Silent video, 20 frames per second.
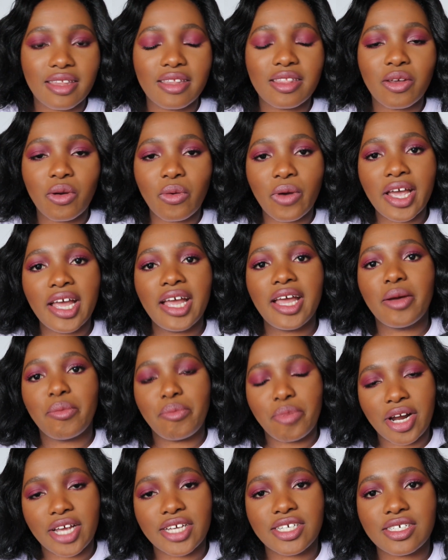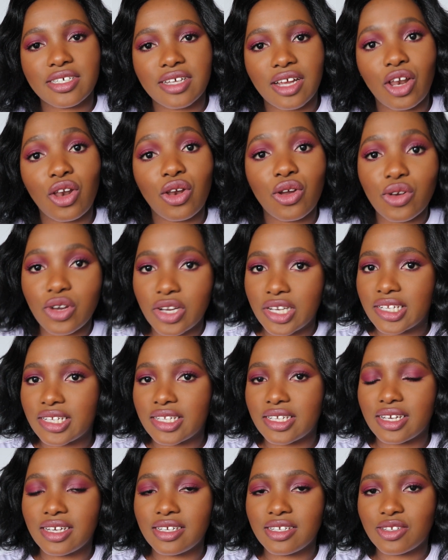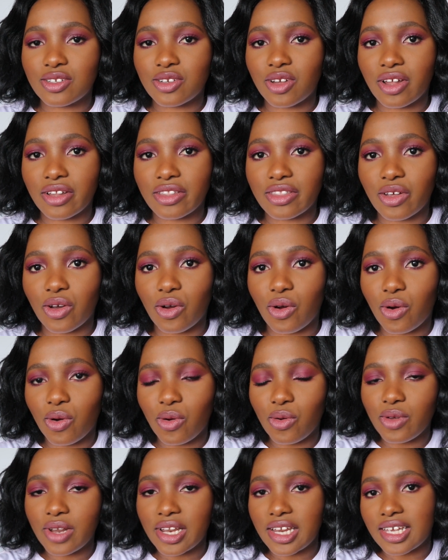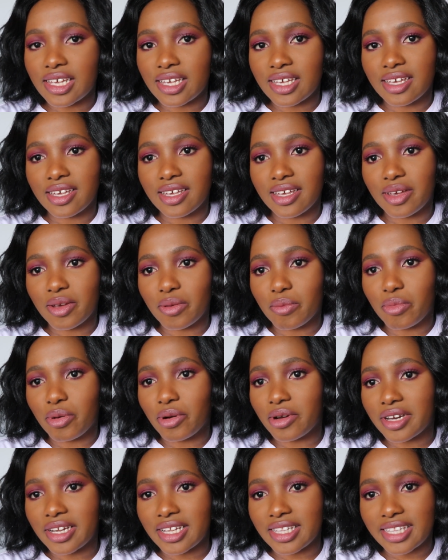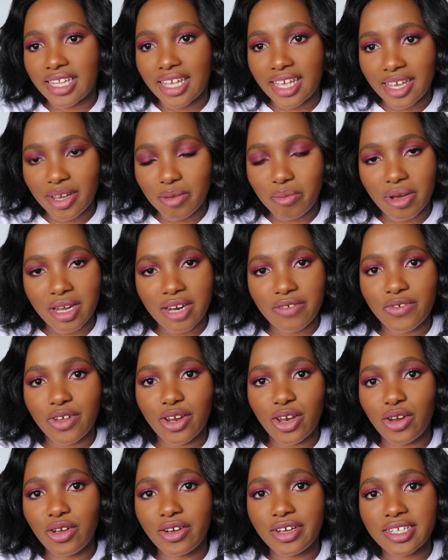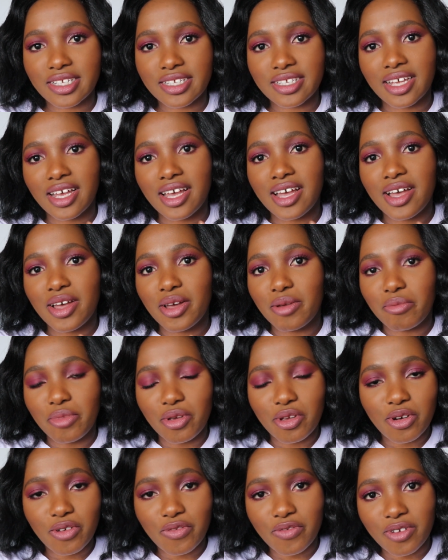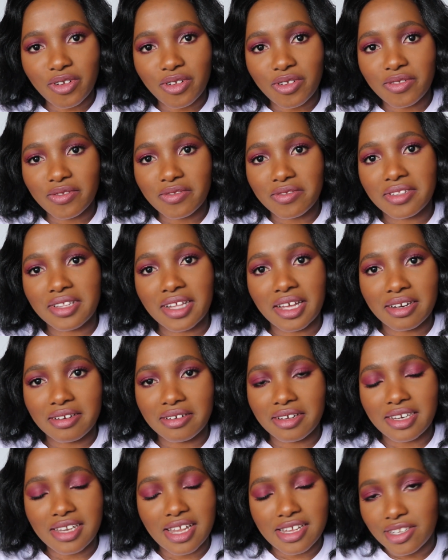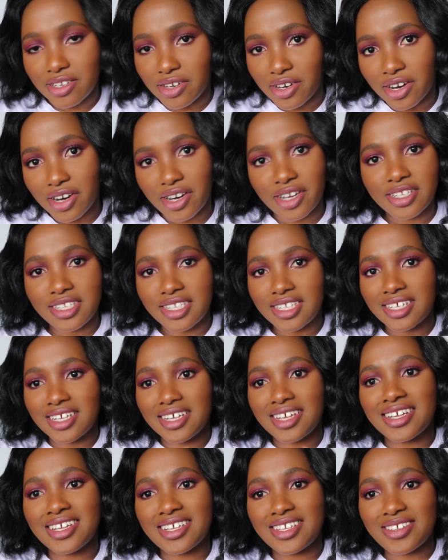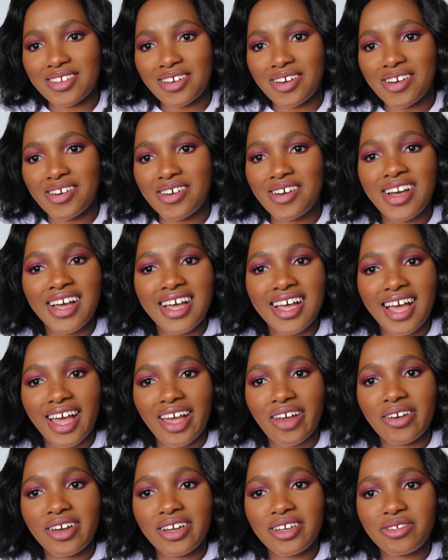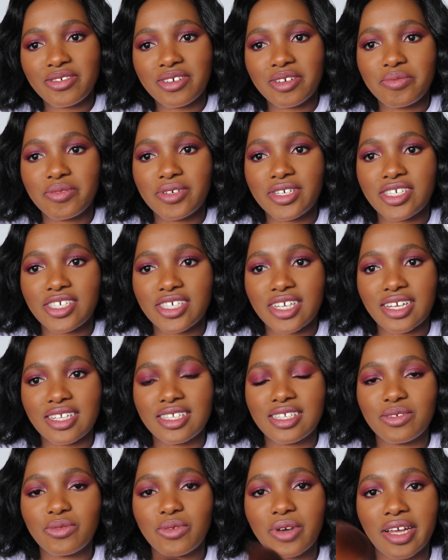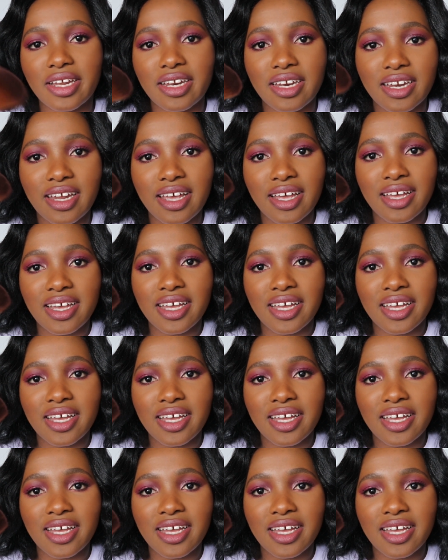the way a brush looks is not the only important thing, but if it looks beautiful, then it doesn't hurt. So I really do appreciate when